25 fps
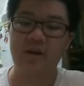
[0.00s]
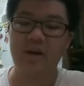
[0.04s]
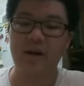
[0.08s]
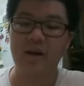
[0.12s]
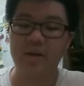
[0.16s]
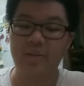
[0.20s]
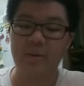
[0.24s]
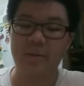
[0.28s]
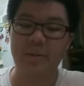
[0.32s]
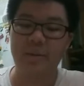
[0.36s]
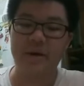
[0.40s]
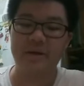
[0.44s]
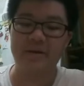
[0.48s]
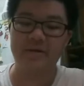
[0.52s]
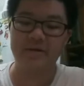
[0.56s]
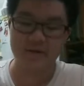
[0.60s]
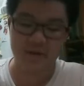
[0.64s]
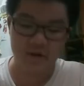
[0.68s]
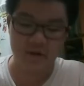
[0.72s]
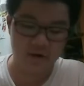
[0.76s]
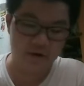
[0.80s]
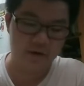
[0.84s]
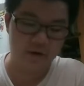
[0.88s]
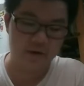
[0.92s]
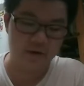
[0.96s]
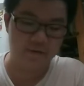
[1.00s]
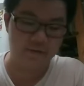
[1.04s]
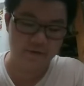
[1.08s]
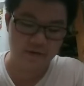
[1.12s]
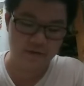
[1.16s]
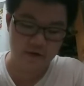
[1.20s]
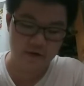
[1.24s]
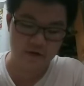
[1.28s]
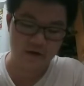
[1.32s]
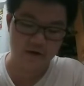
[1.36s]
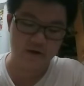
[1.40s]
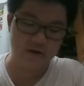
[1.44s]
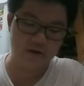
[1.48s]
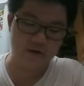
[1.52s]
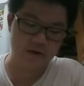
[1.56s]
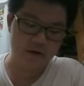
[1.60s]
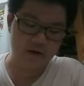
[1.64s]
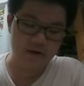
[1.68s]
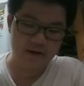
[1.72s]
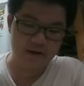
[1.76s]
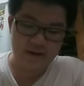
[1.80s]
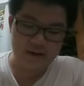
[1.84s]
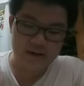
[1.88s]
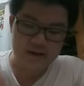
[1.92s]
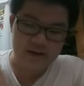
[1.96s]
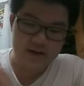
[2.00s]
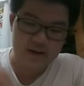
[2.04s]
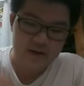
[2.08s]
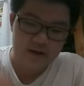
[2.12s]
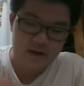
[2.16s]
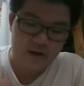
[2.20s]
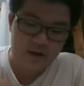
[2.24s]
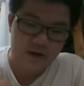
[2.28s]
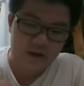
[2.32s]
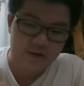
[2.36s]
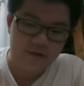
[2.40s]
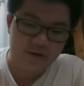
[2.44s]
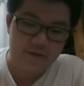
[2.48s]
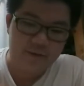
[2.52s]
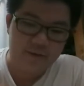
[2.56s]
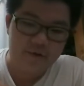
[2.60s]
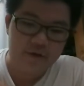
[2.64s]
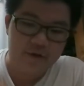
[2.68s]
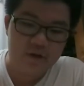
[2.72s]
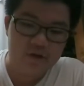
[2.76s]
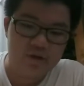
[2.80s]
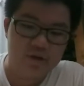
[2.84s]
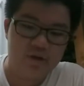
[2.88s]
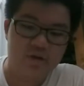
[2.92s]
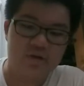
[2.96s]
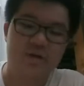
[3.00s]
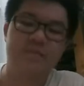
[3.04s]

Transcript: implement all of the features.